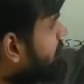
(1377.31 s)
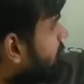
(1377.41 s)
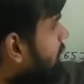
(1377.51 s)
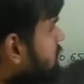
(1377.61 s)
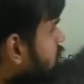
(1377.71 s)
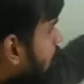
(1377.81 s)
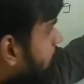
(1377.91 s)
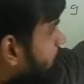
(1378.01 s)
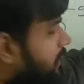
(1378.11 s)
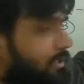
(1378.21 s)
reverse
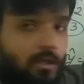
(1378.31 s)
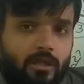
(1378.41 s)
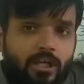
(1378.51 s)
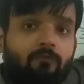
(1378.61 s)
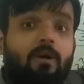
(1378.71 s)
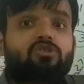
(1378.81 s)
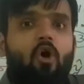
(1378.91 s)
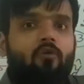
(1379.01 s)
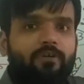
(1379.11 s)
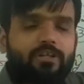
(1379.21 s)
of it,
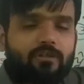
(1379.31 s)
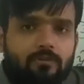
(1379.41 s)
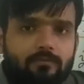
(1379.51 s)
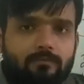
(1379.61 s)
inverse of it.